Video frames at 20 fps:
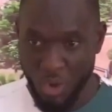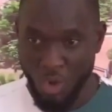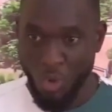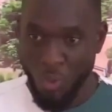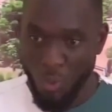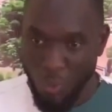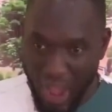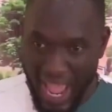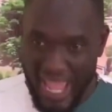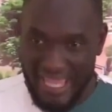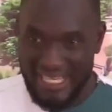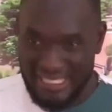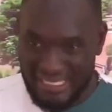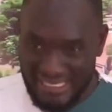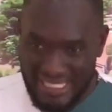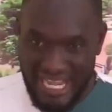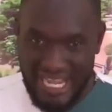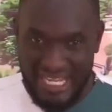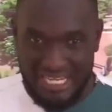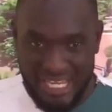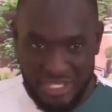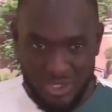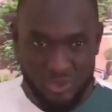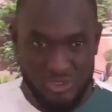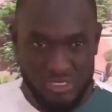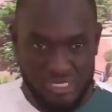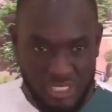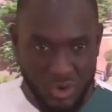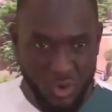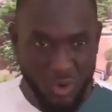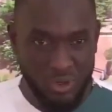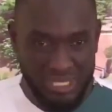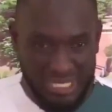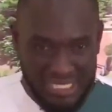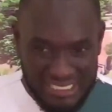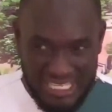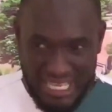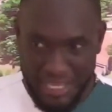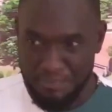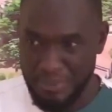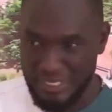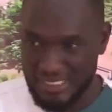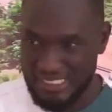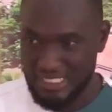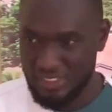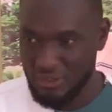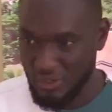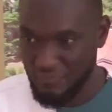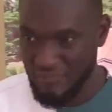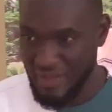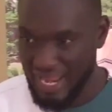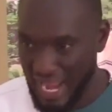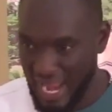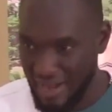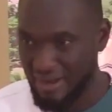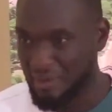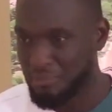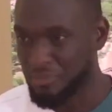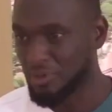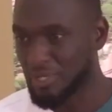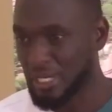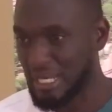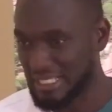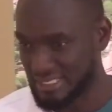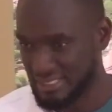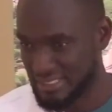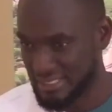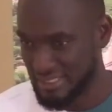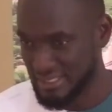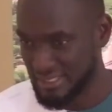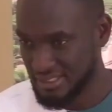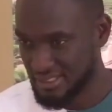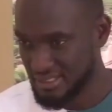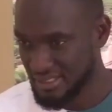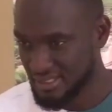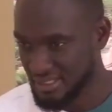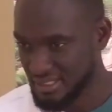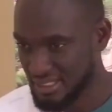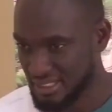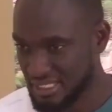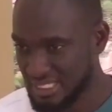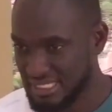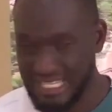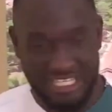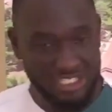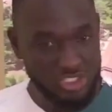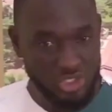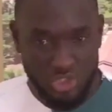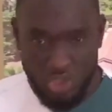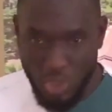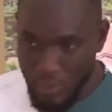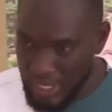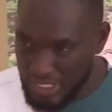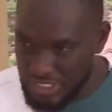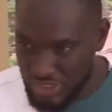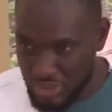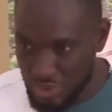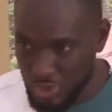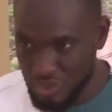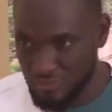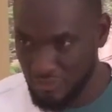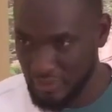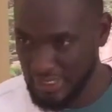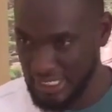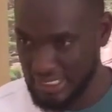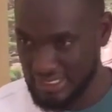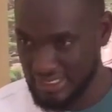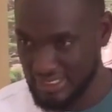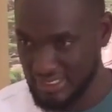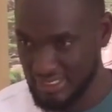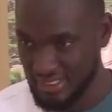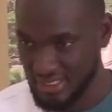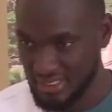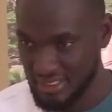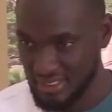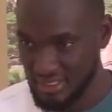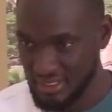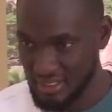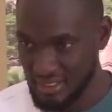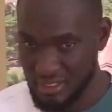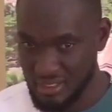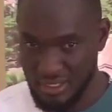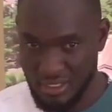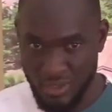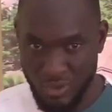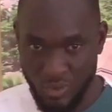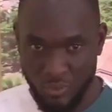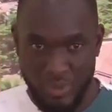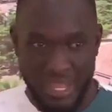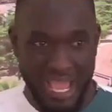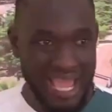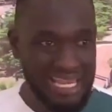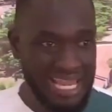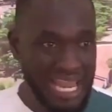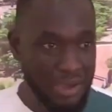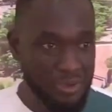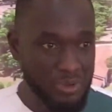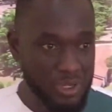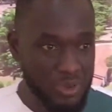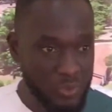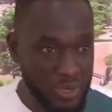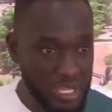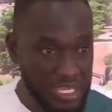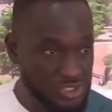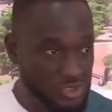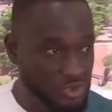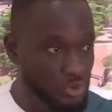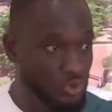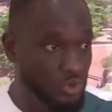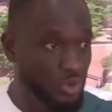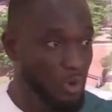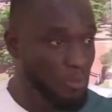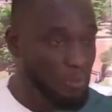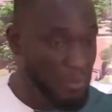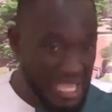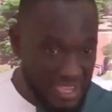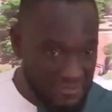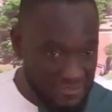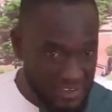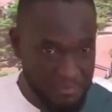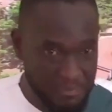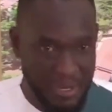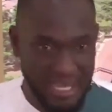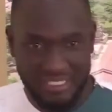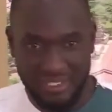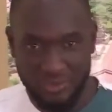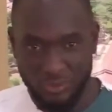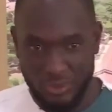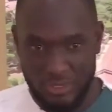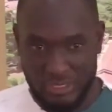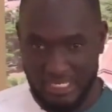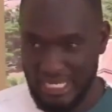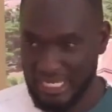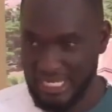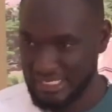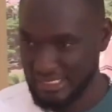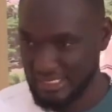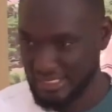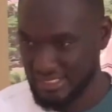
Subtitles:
Why is Ghana using only 10% of our arable lands? There is no excuse for that. We are allowing weeds to grow even by the roadside,